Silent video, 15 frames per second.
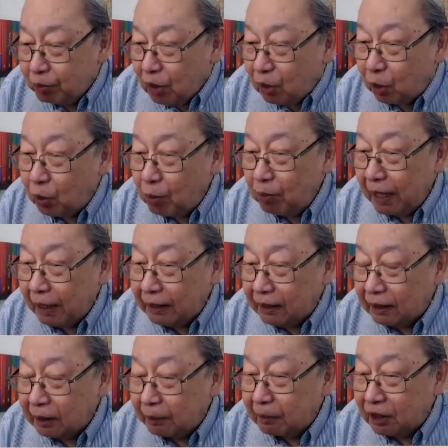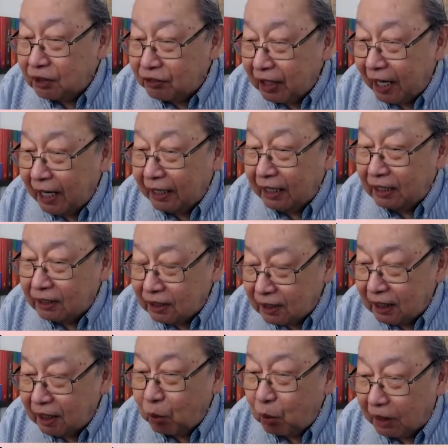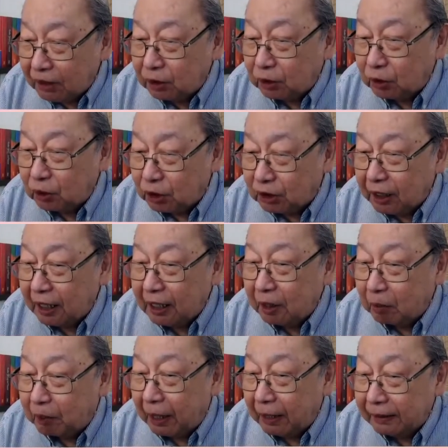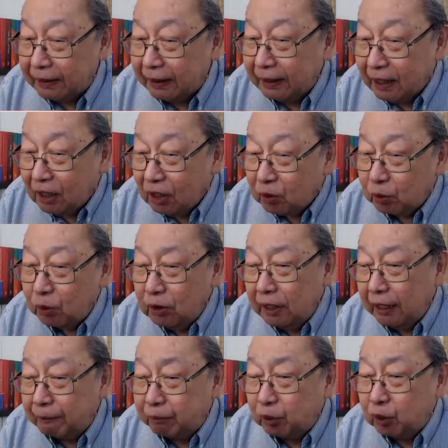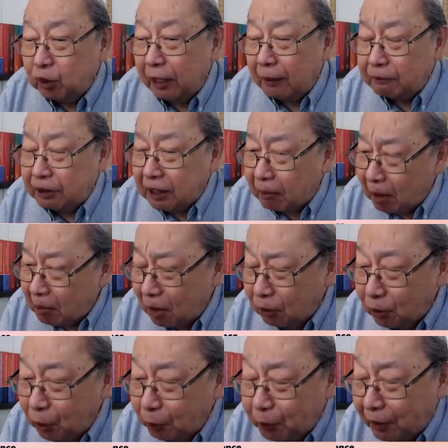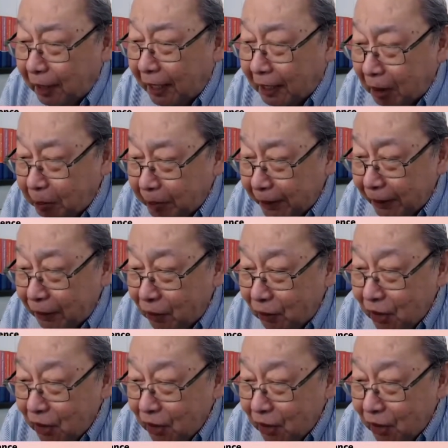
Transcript: who makes a mistake and still wants to stay in the party would have to have some amount of therapy